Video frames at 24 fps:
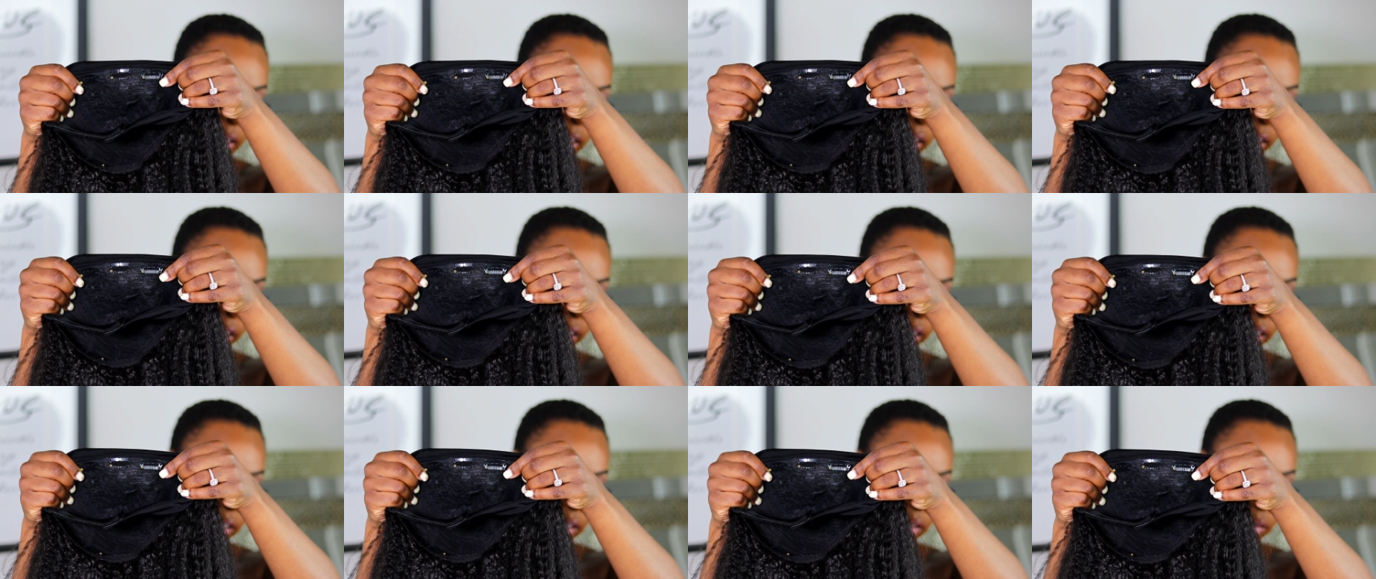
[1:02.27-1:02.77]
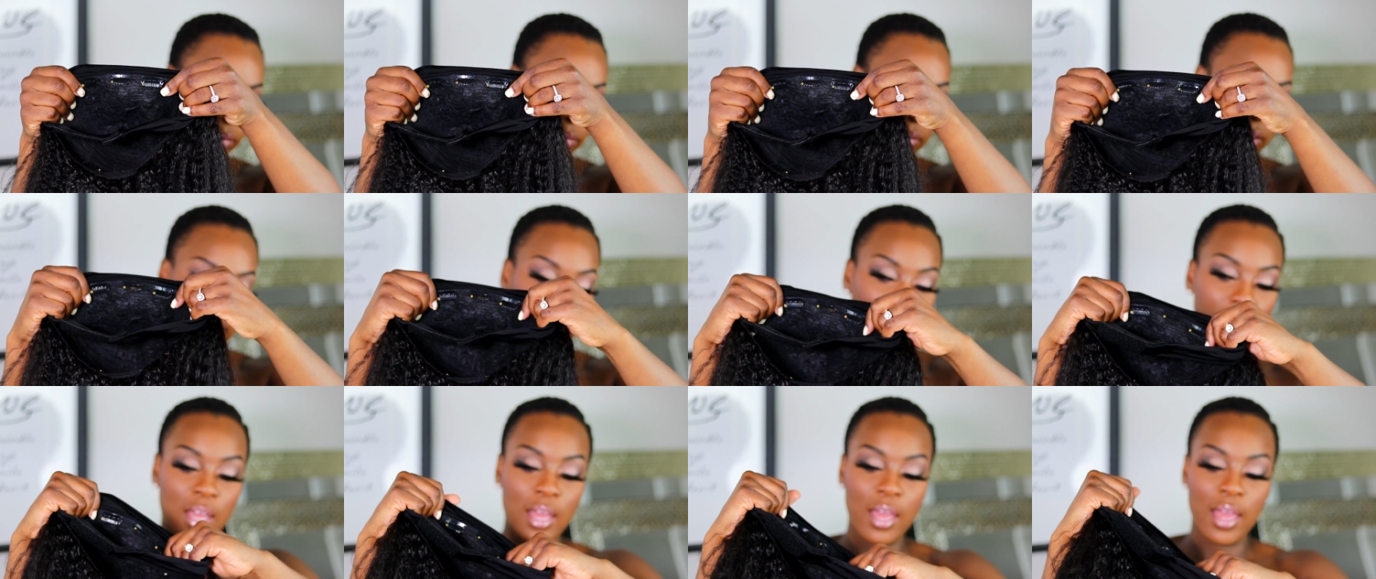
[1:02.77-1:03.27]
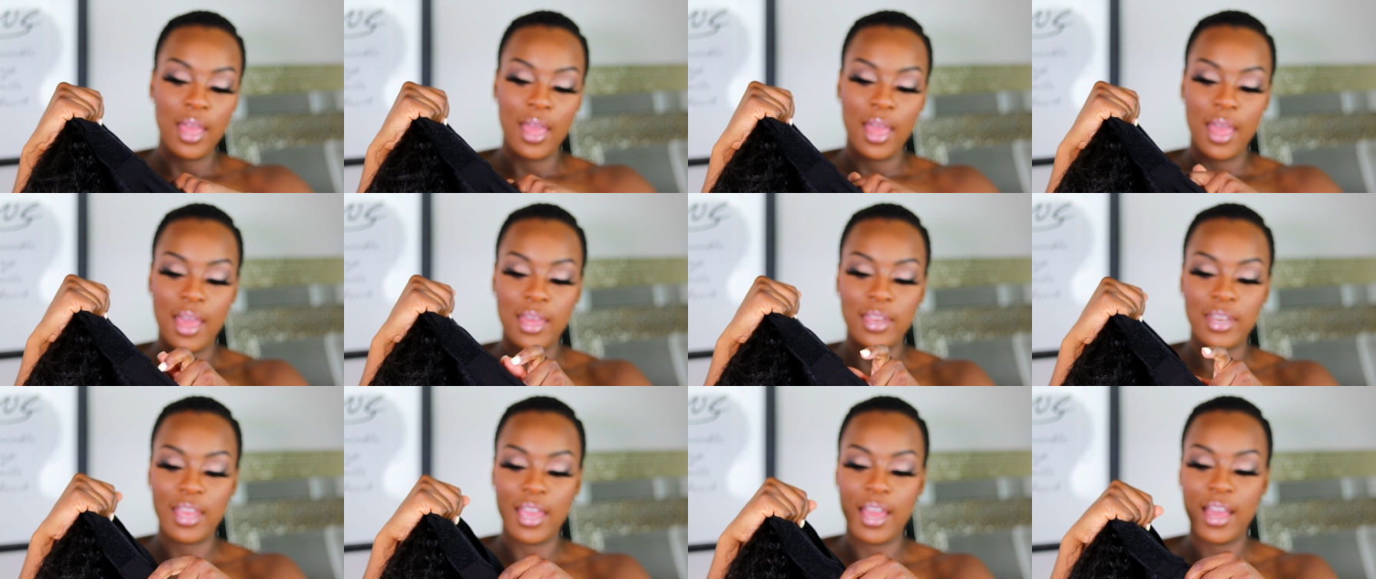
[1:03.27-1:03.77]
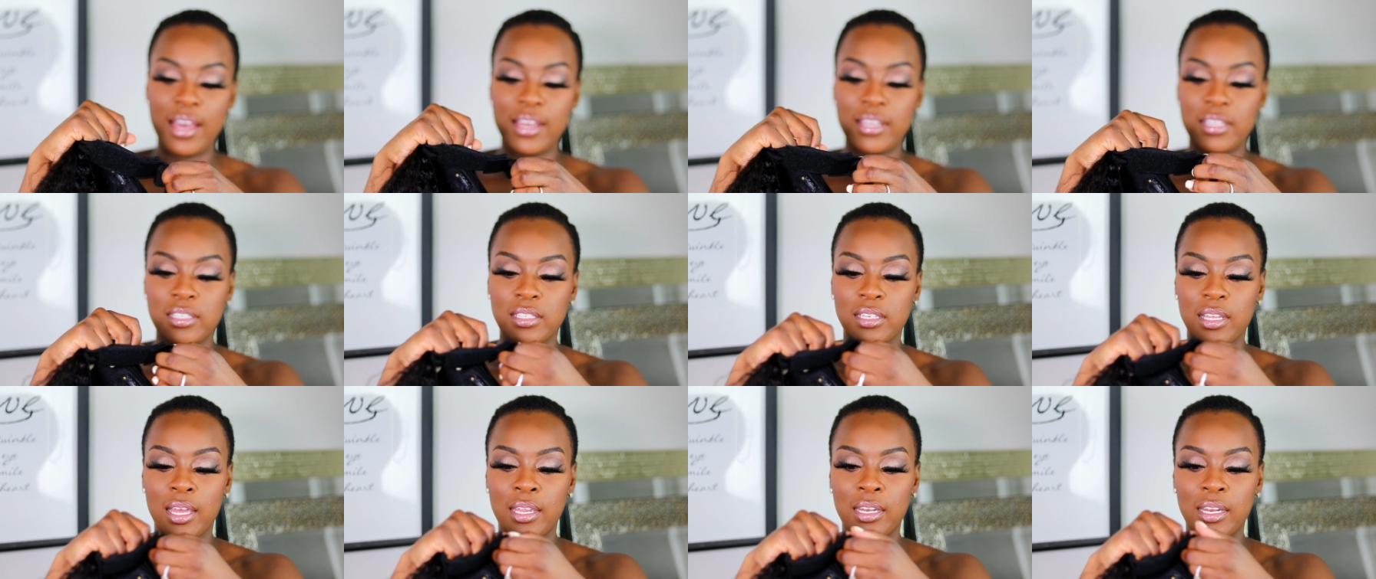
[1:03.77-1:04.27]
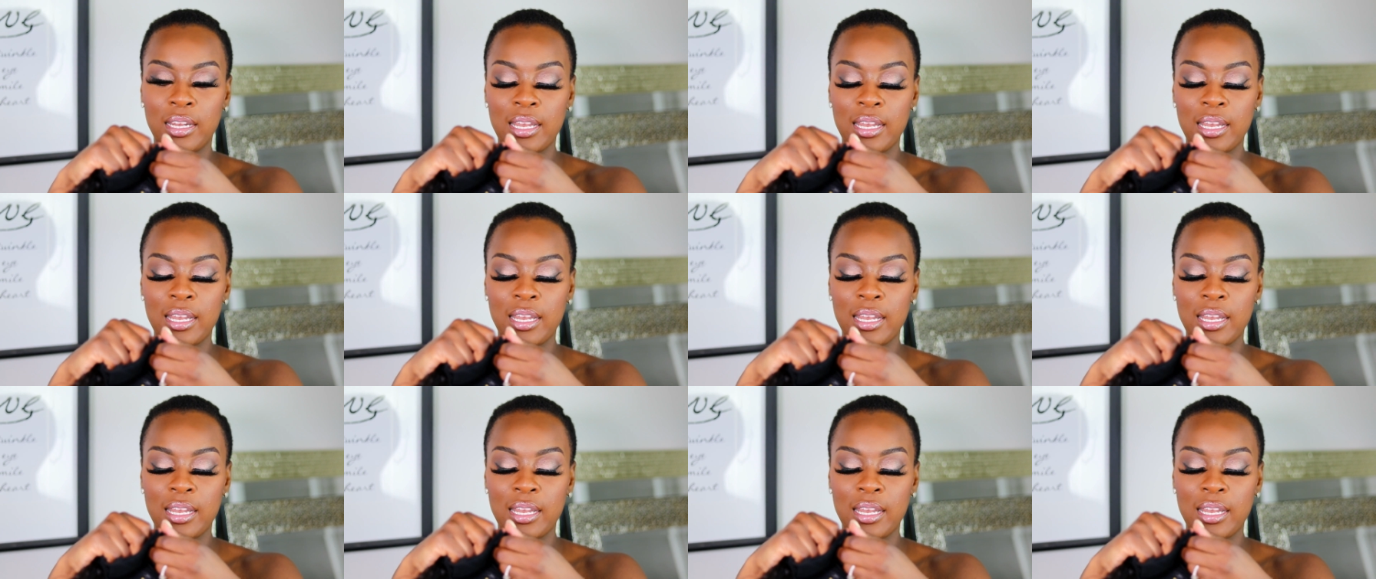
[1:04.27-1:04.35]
here and it has an